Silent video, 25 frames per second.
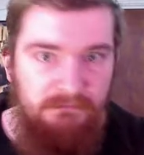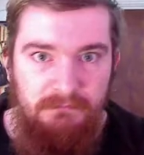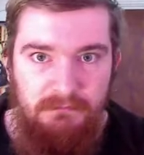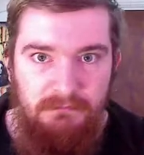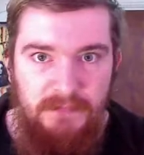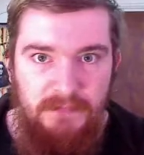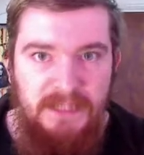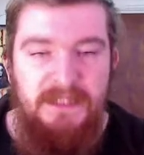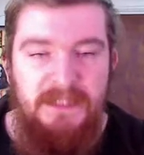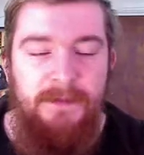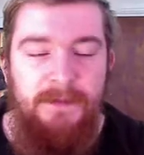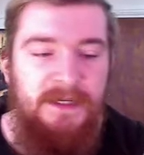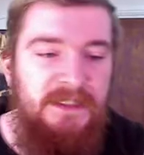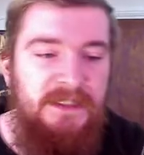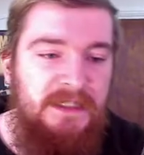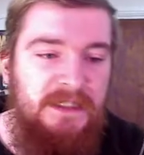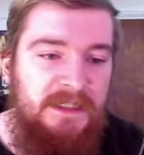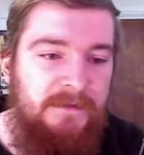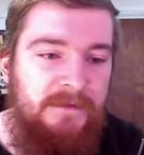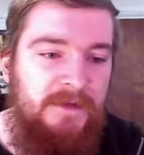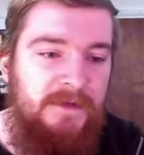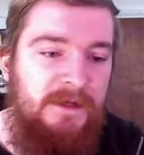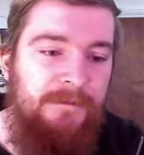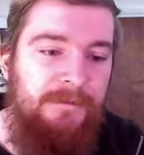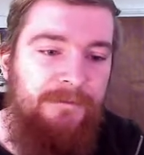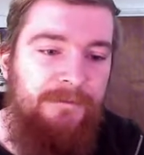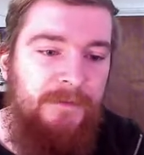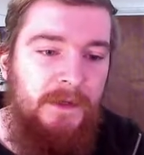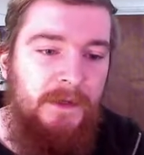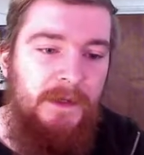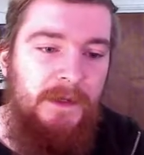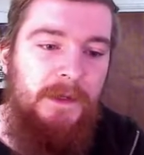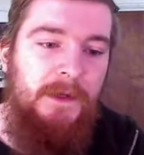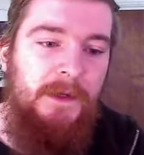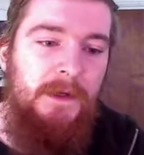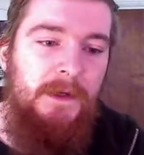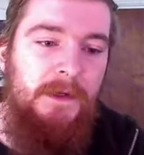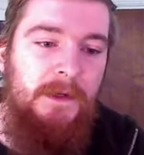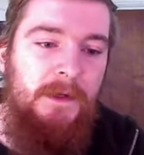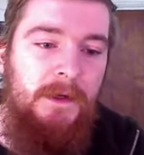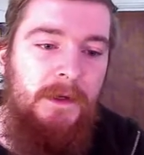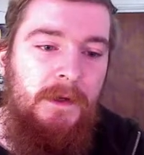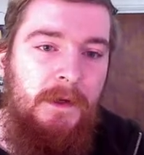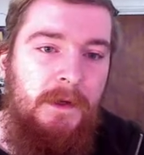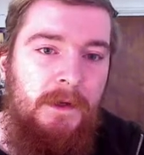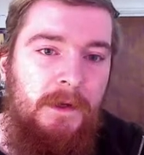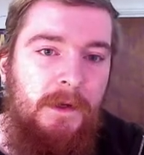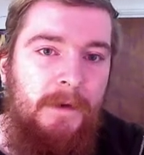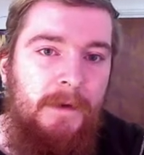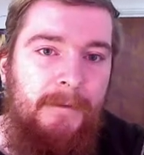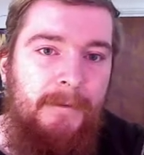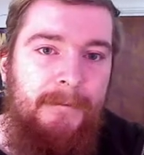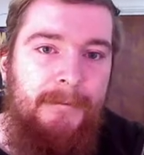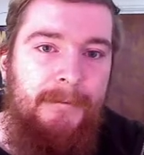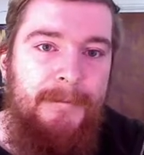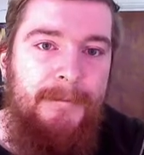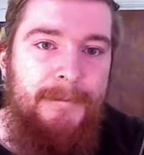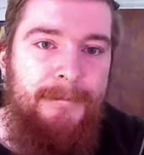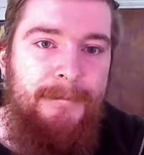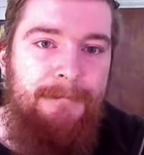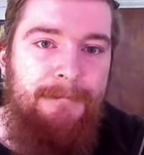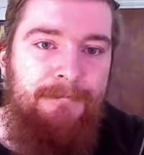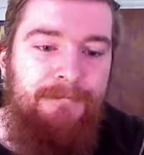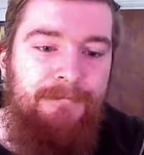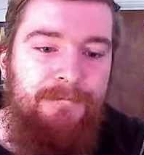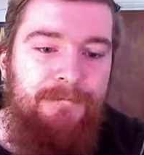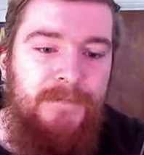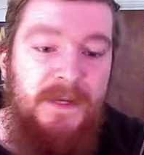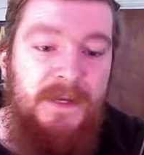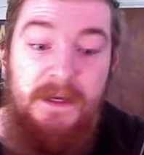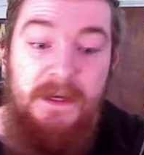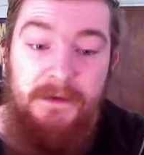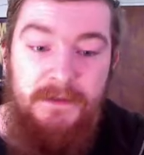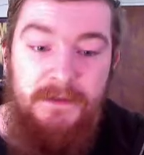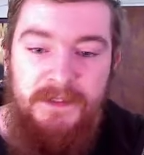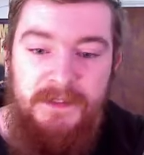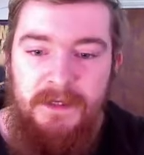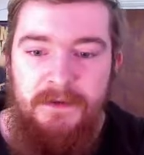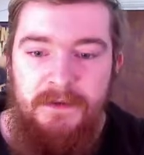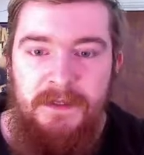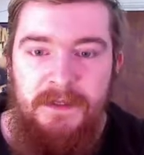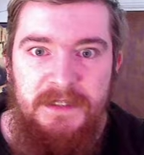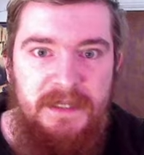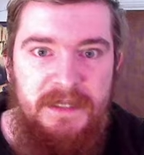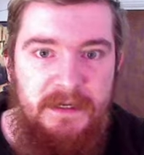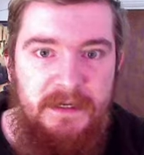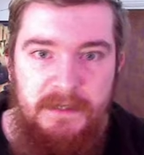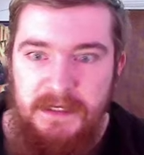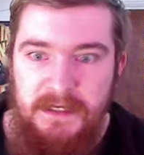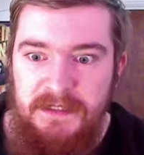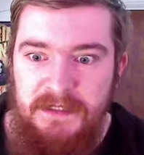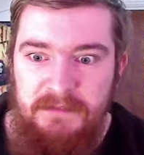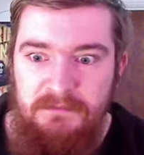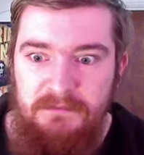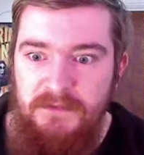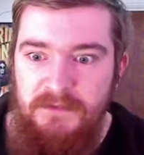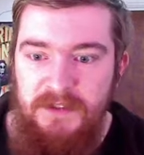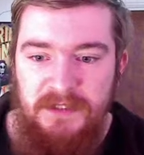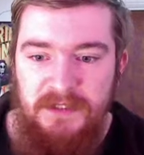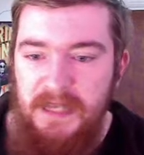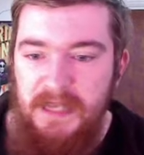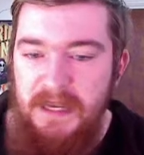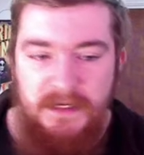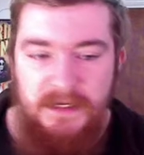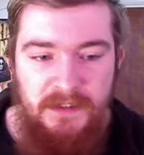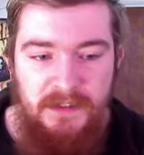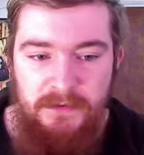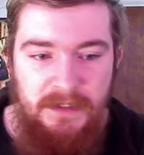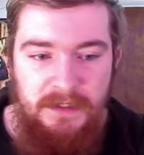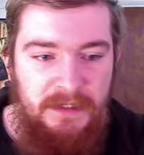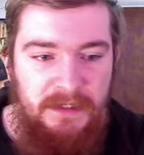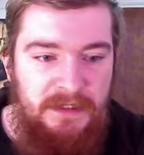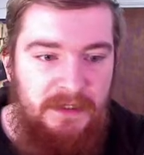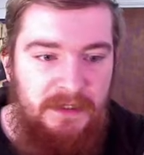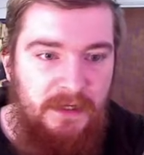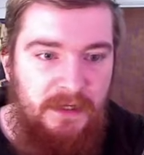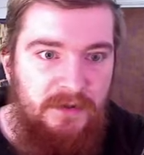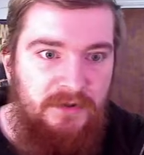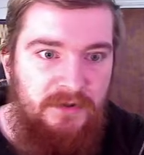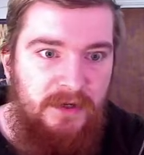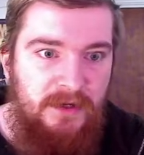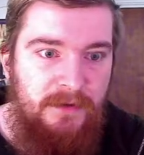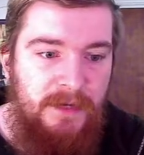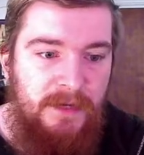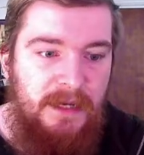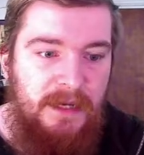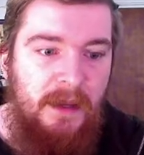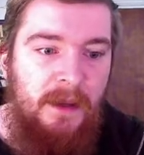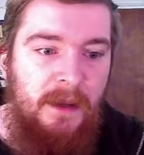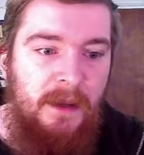that's the basics of it. Yeah, so let's just get into it. Let's go straight away.